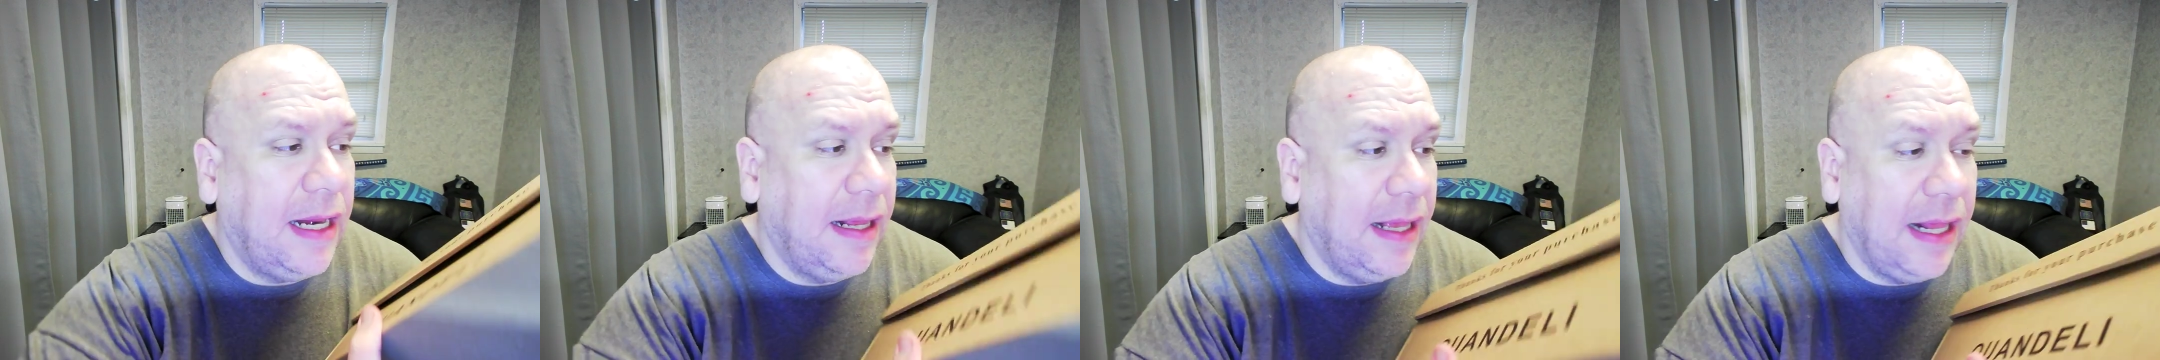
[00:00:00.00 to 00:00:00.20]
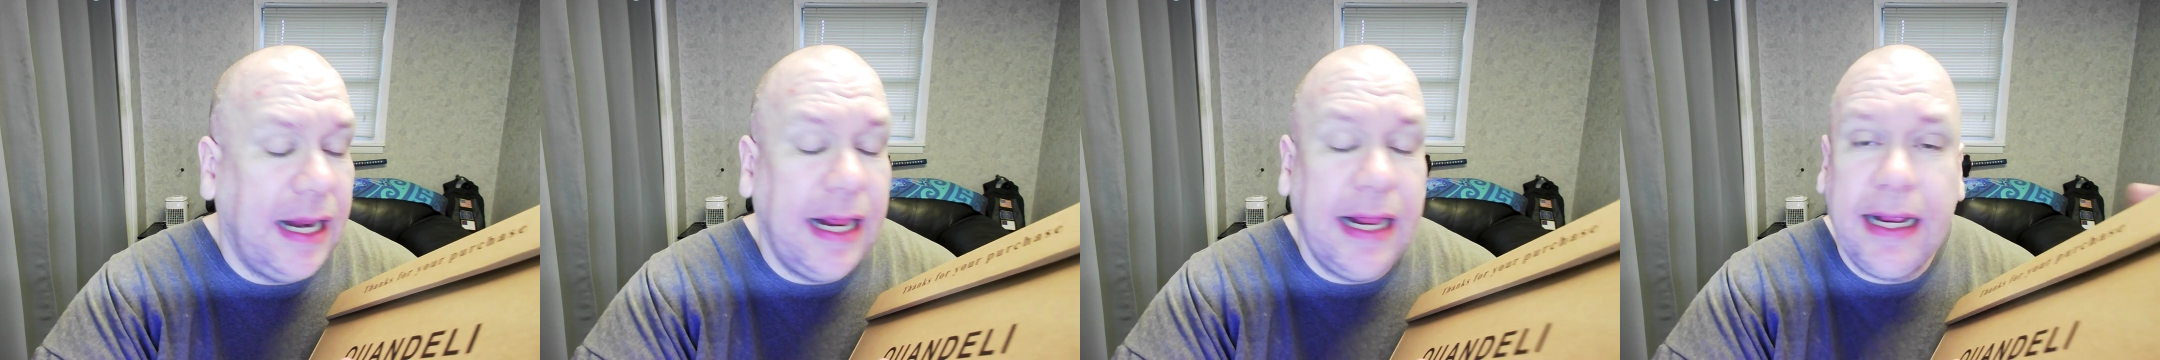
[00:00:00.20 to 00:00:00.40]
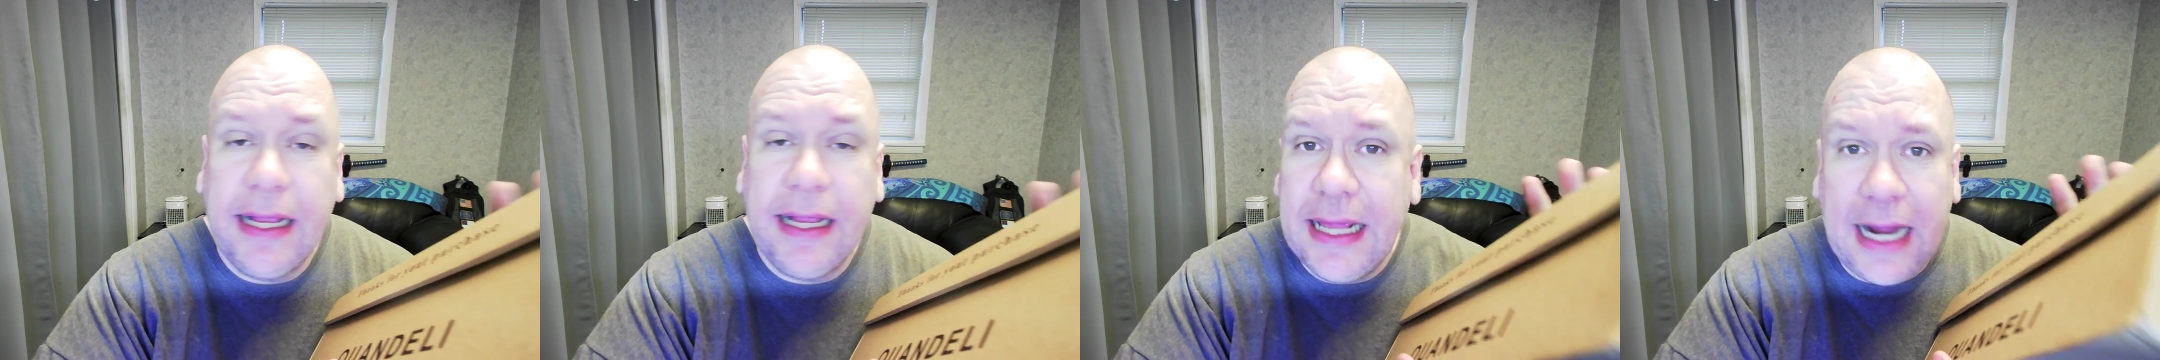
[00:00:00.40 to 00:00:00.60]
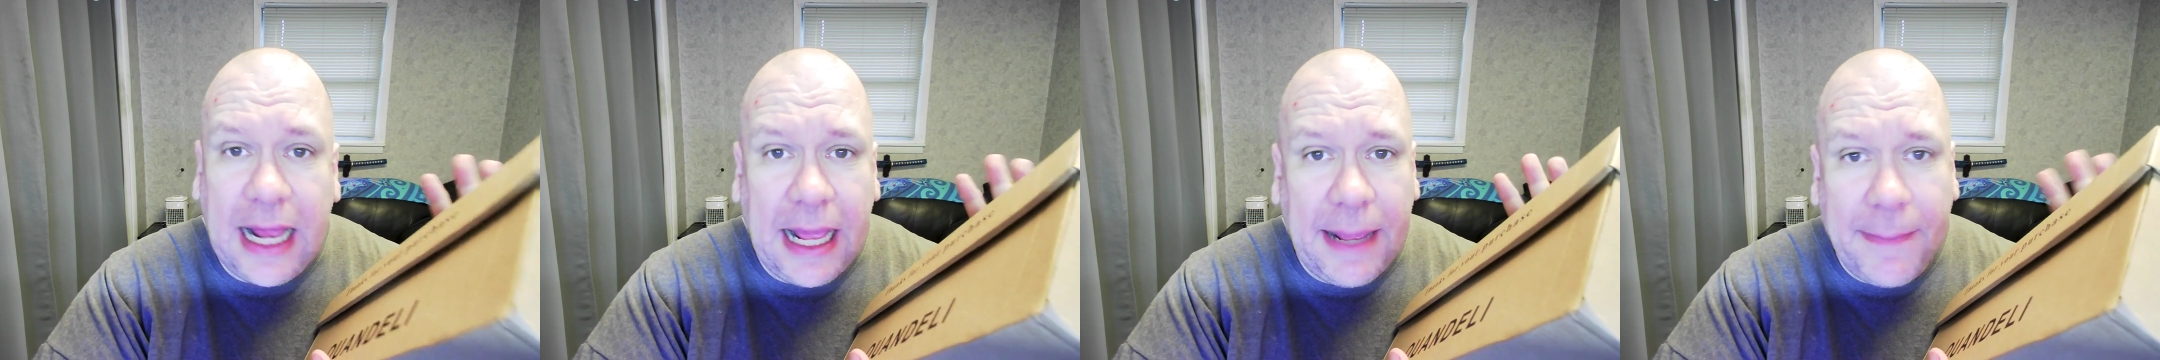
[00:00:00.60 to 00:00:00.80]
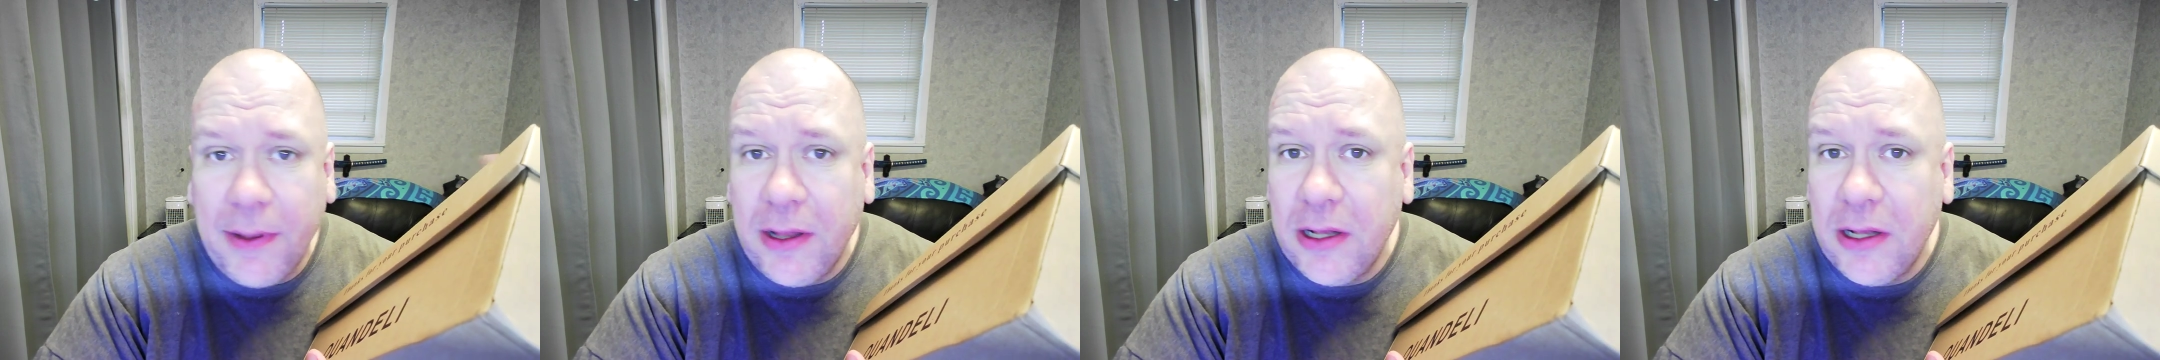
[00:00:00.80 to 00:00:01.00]
and I, again, I
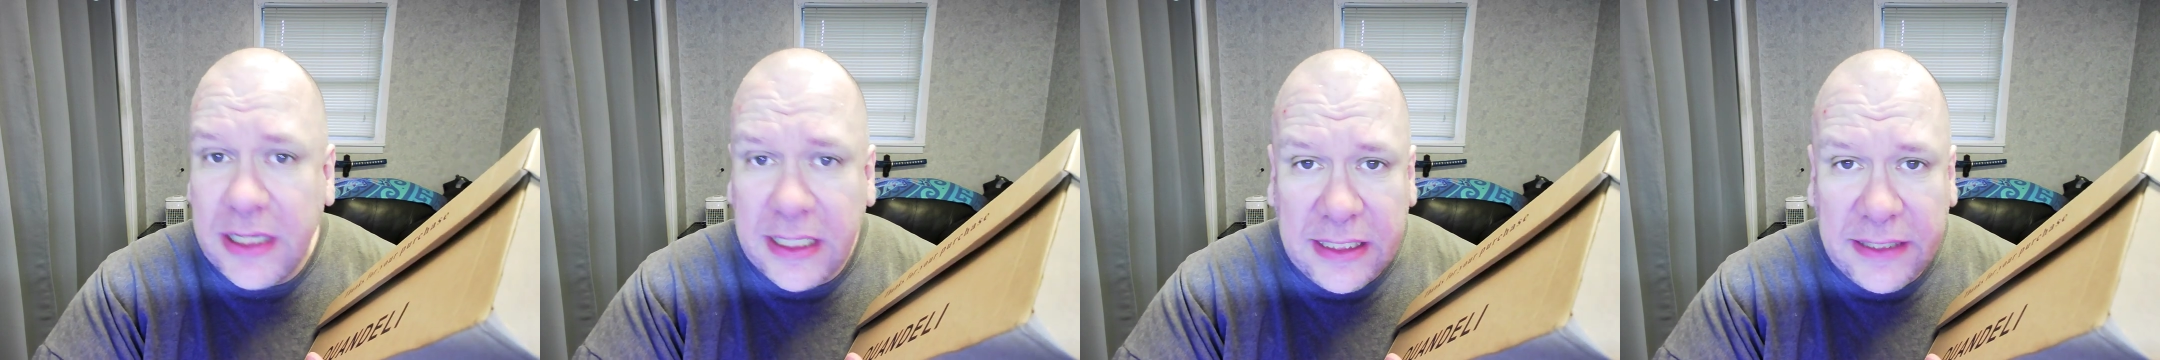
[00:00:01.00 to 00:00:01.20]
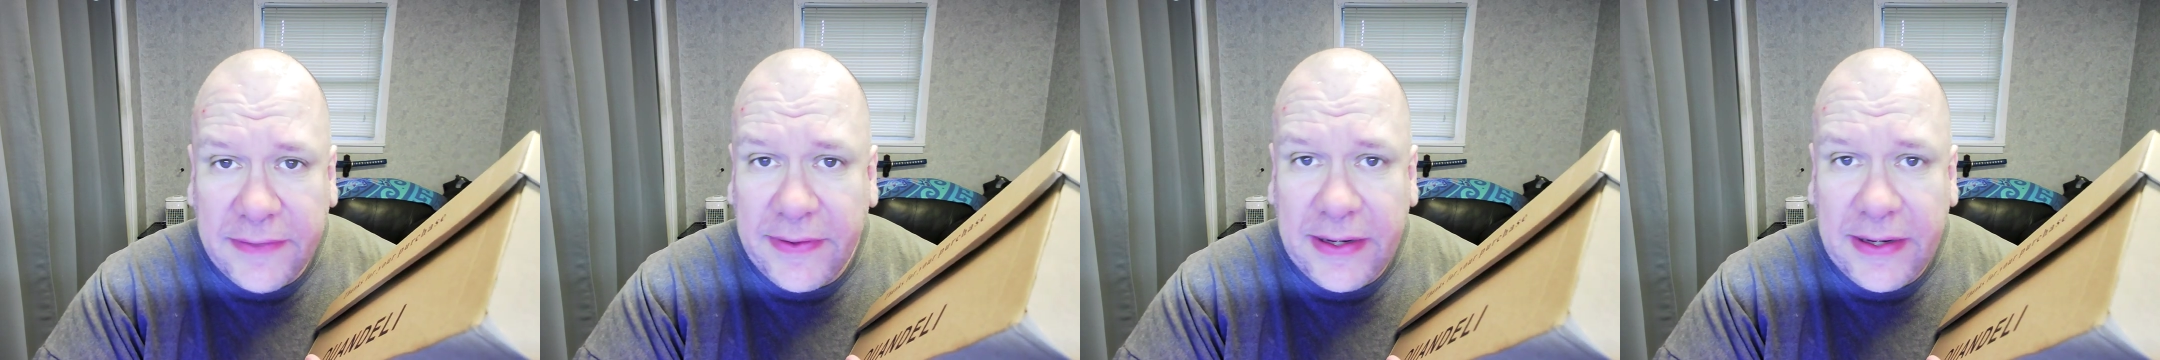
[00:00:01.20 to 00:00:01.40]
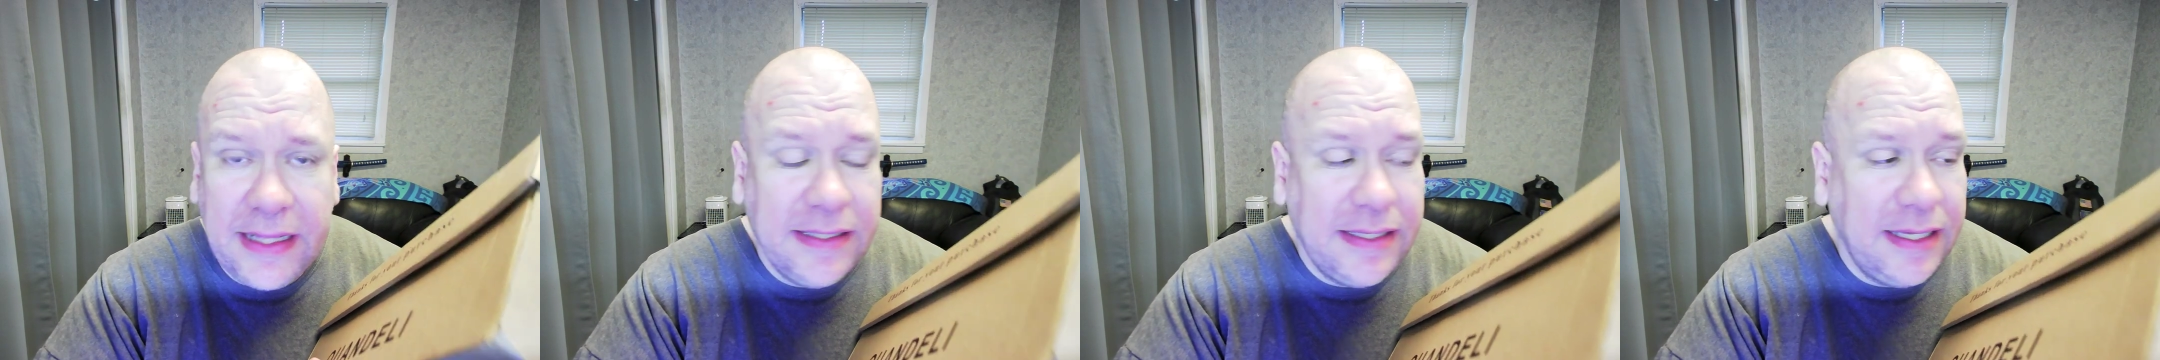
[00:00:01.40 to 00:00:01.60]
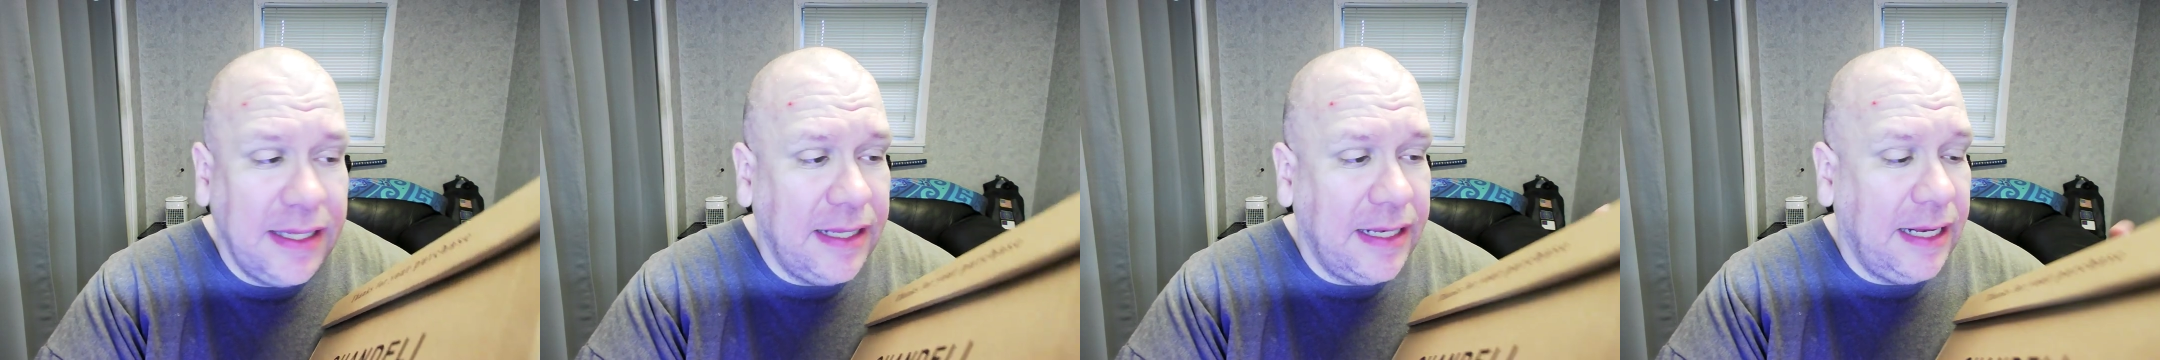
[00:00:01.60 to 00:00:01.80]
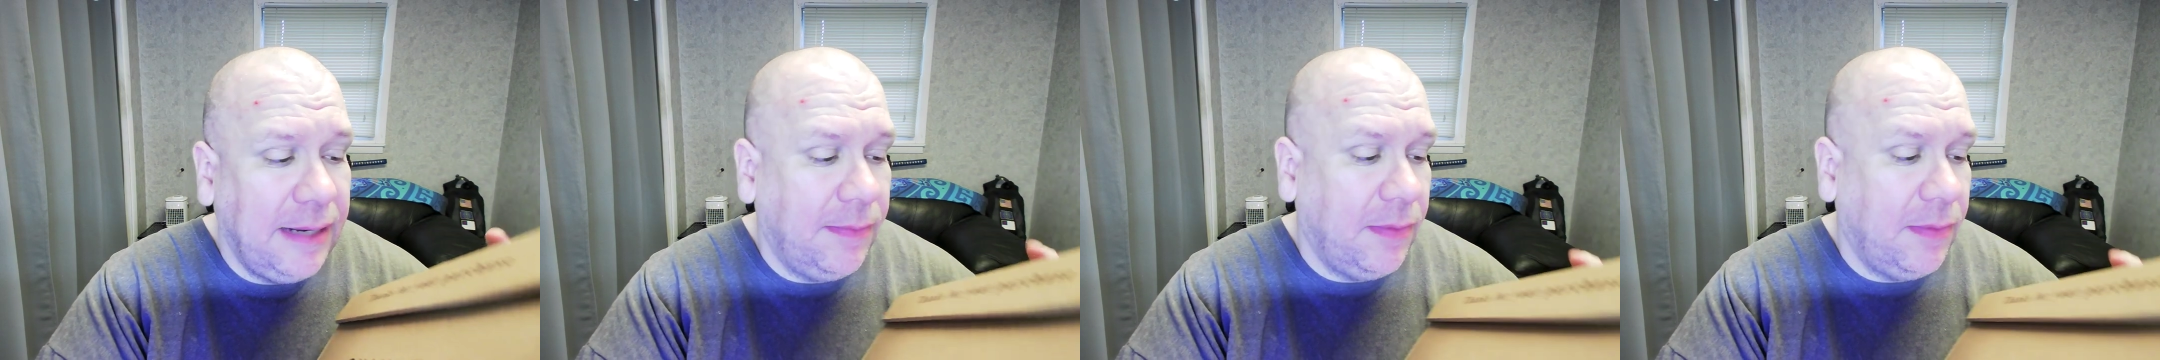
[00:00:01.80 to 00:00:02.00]
apologize if I didn't say the
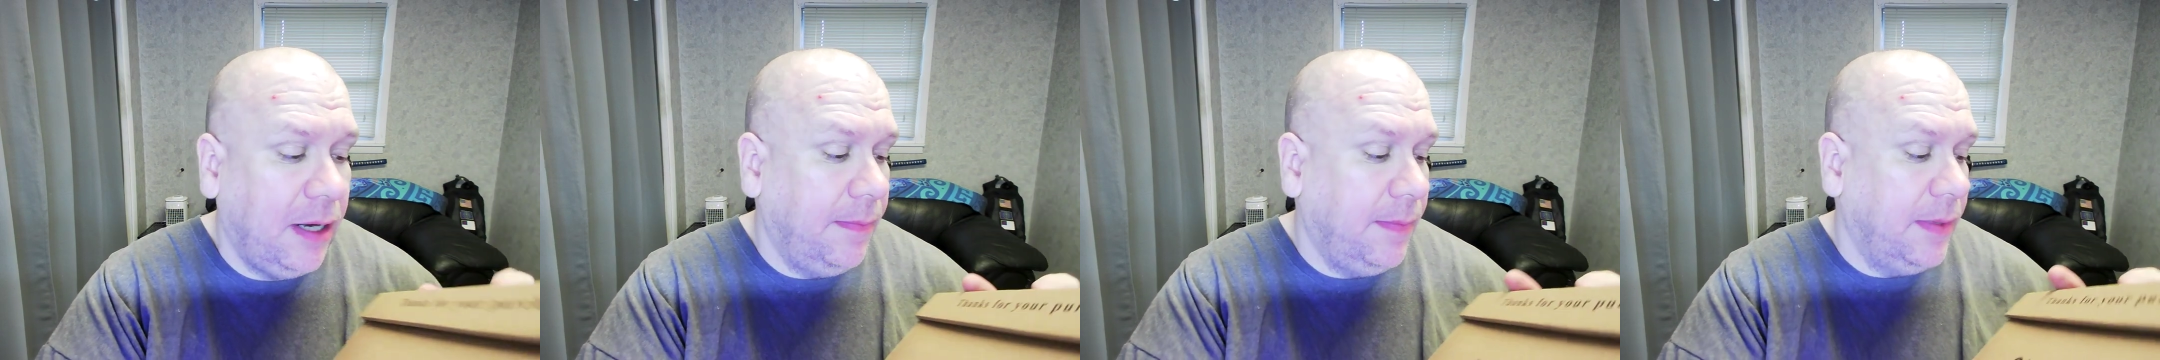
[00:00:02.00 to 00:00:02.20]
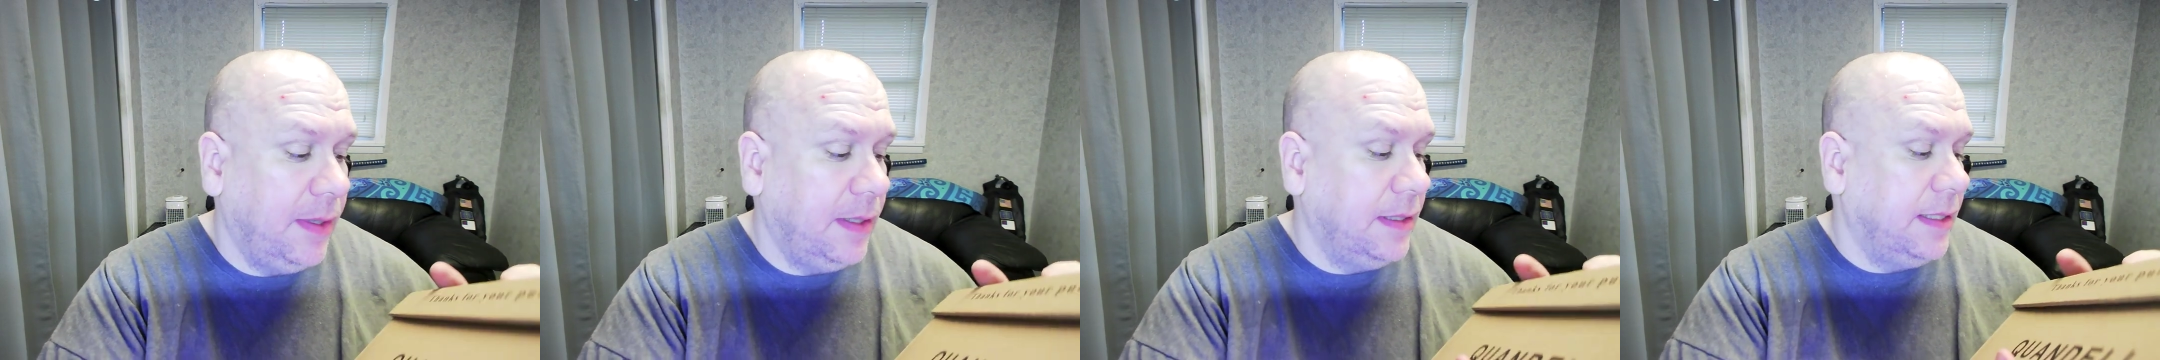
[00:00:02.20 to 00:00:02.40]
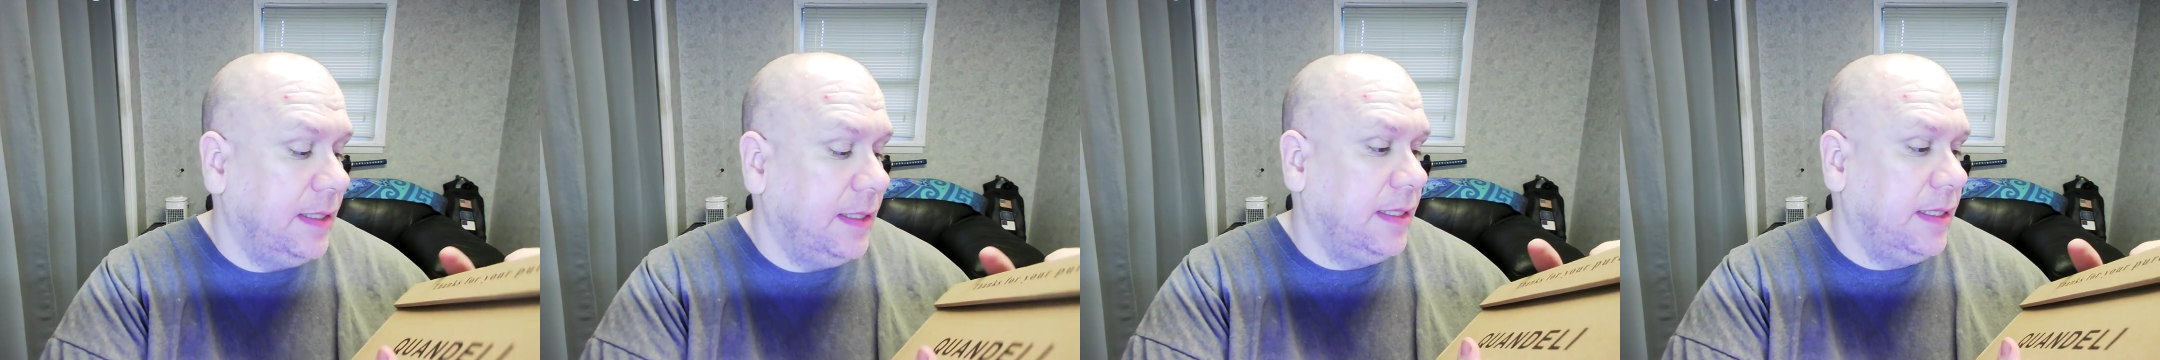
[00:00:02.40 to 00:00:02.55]
name right, but it says,